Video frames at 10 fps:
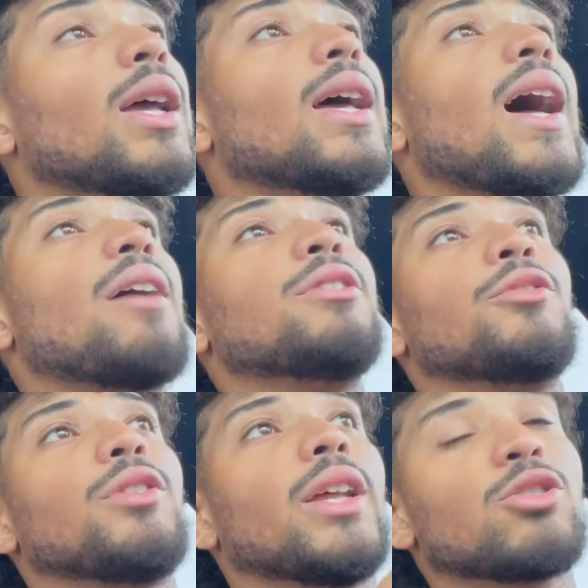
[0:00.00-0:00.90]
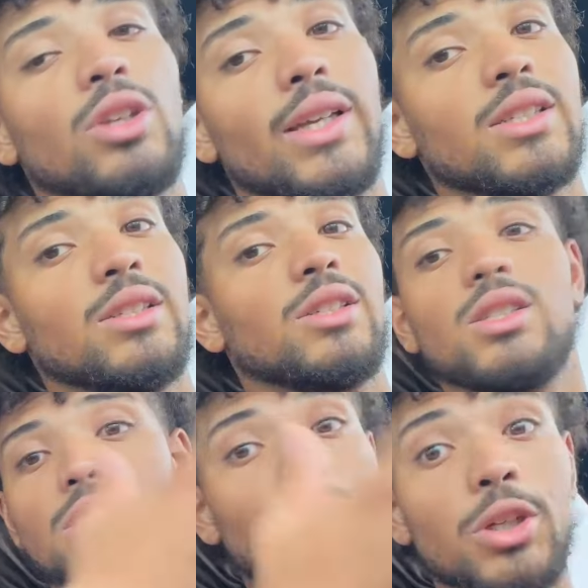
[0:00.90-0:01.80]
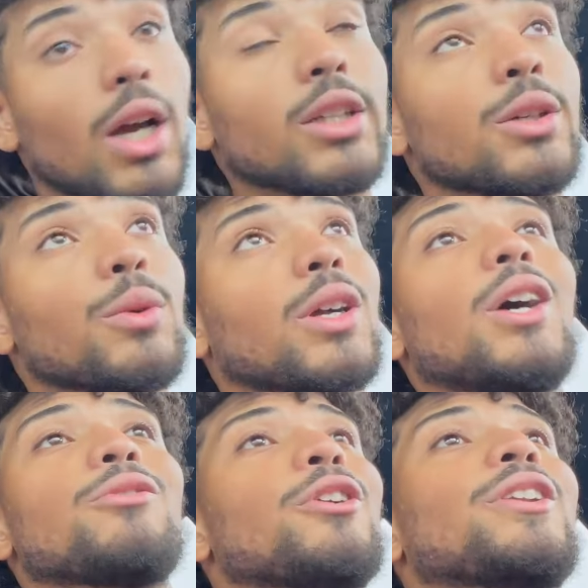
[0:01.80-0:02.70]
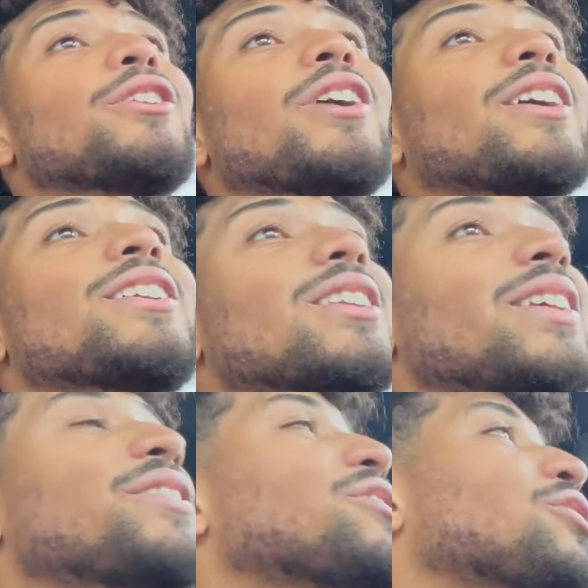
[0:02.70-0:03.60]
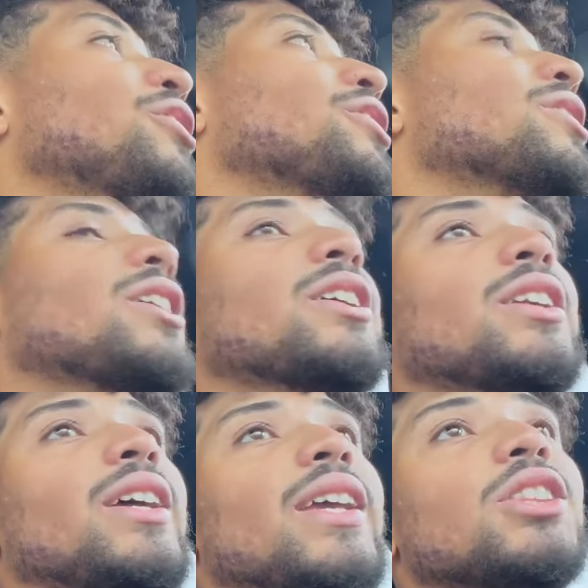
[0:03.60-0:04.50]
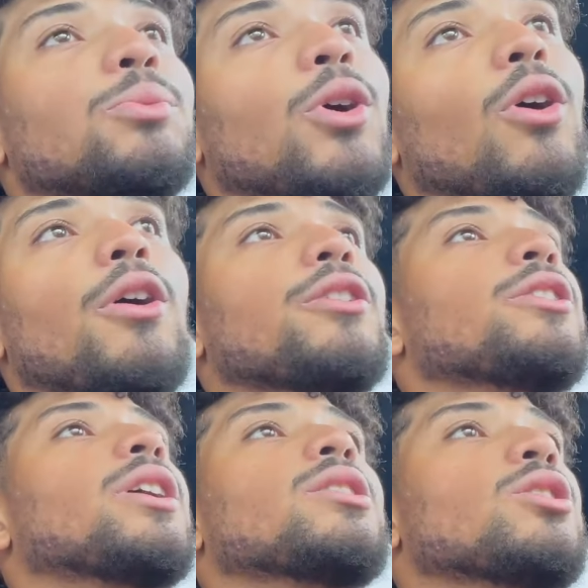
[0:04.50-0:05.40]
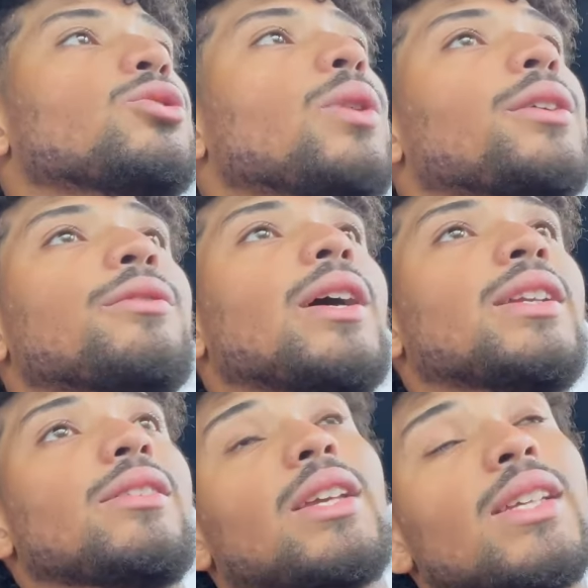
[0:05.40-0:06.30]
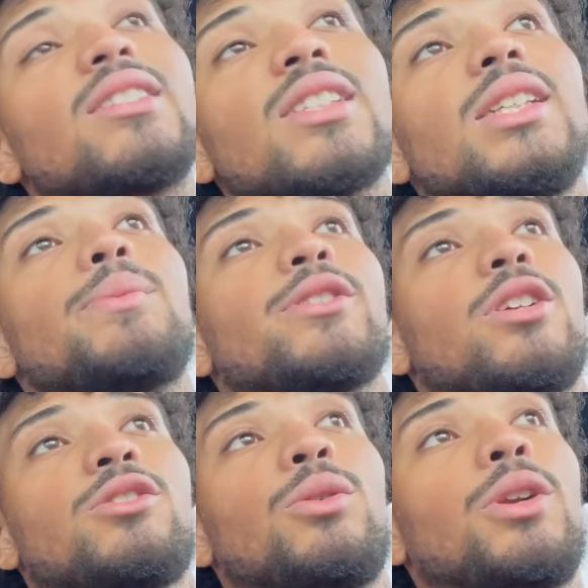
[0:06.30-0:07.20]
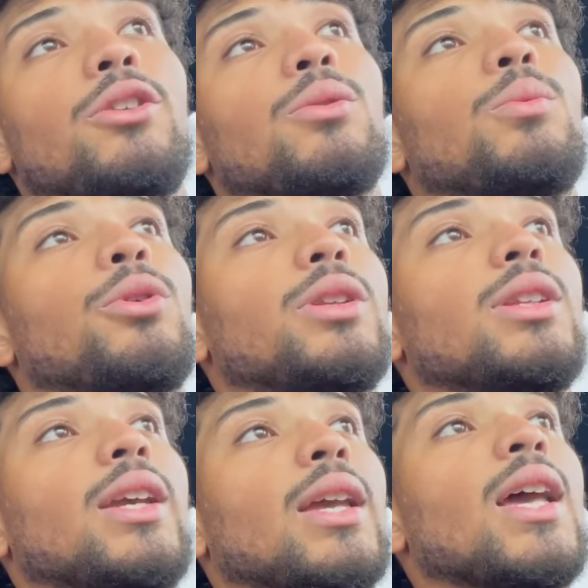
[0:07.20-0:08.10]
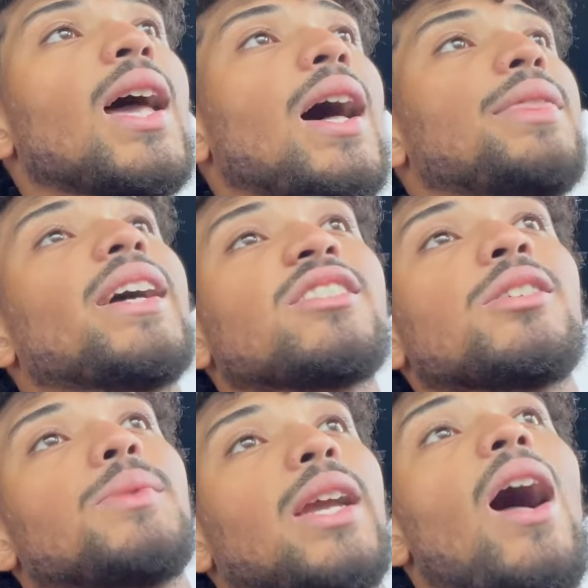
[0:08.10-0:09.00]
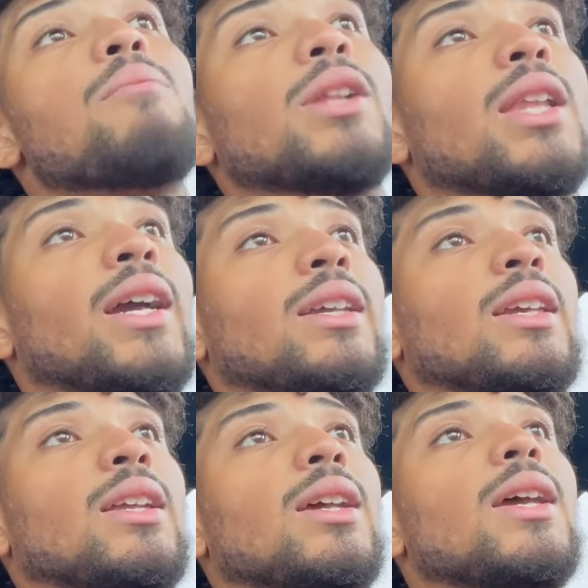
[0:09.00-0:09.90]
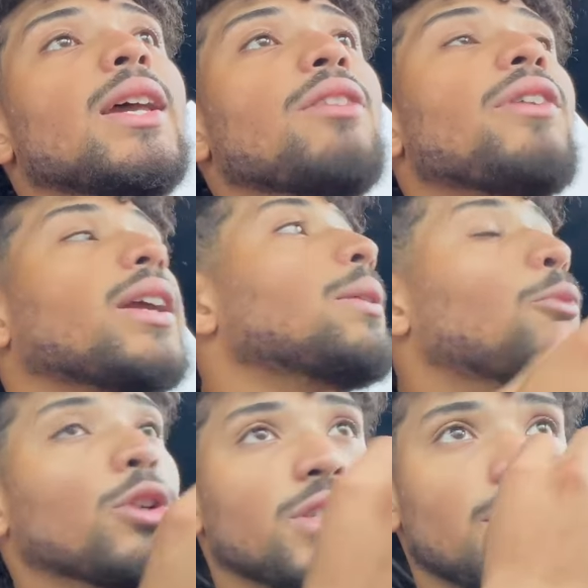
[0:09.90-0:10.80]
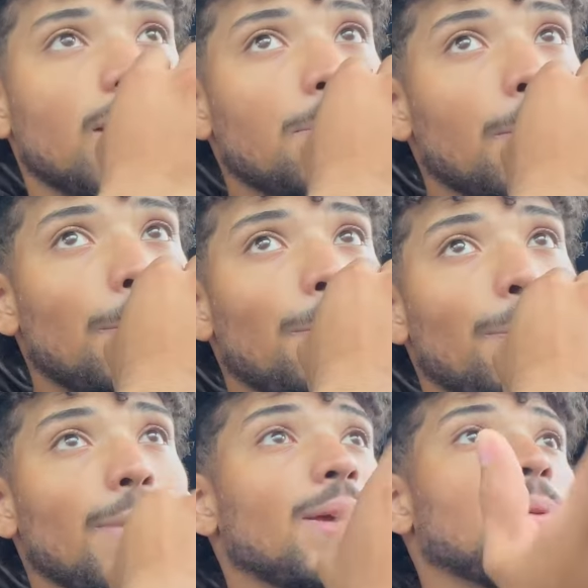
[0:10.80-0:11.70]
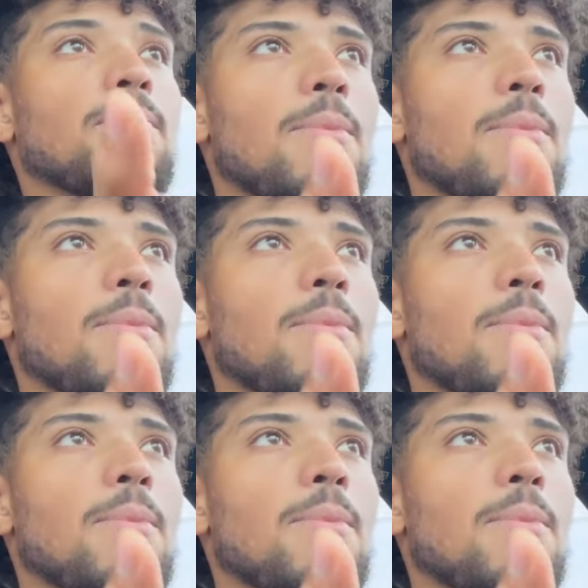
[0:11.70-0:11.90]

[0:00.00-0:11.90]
have enough electrolytes in your system, you're not going to recover, and you're not going to lift strong. You're not going to hit the ball harder. You're not going to do anything. And sleep is also another important thing. That's something I've been lacking in. If I get more sleep, then